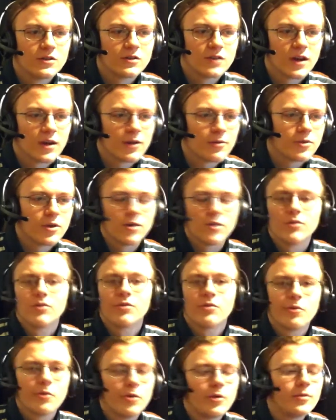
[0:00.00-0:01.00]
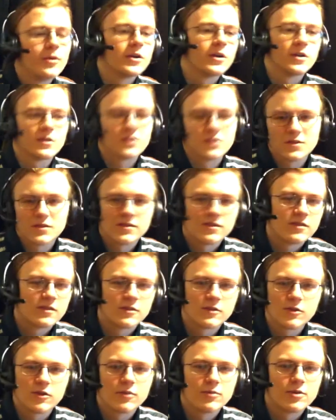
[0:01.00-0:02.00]
stop going through because it's
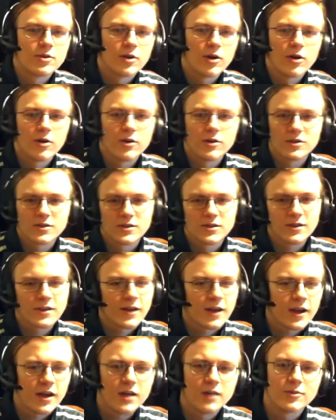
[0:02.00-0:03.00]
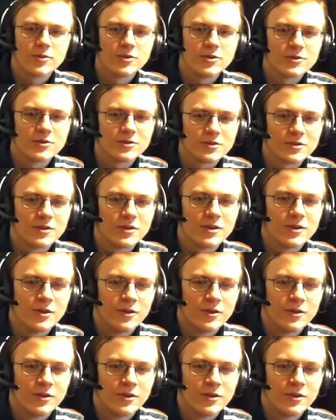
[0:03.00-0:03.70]
disturbing all our sick animals.